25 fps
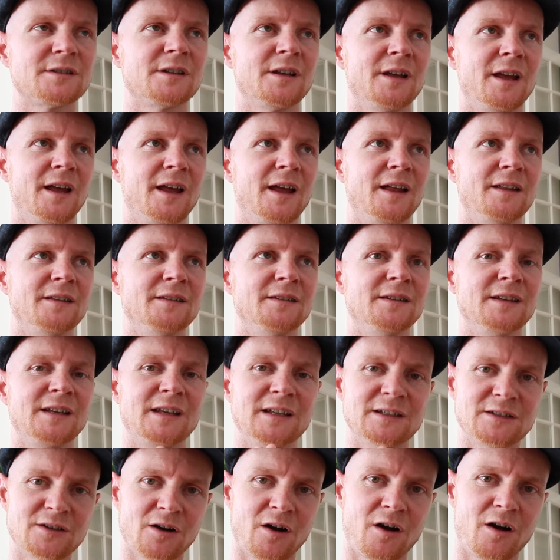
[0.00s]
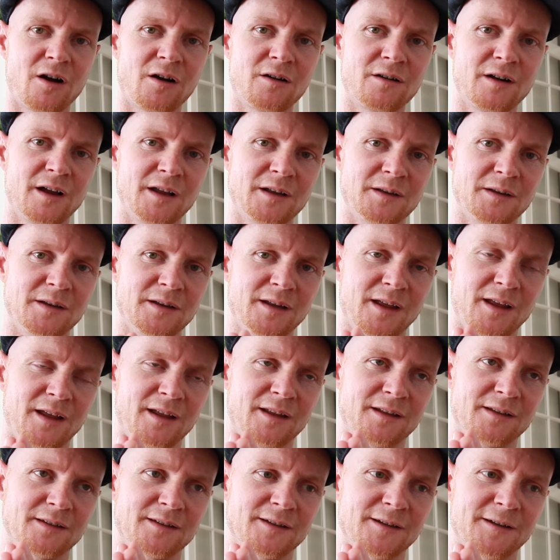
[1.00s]
and the guitar
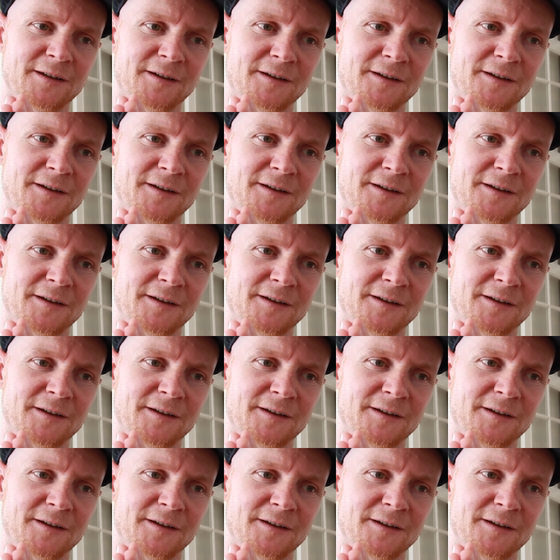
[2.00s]
and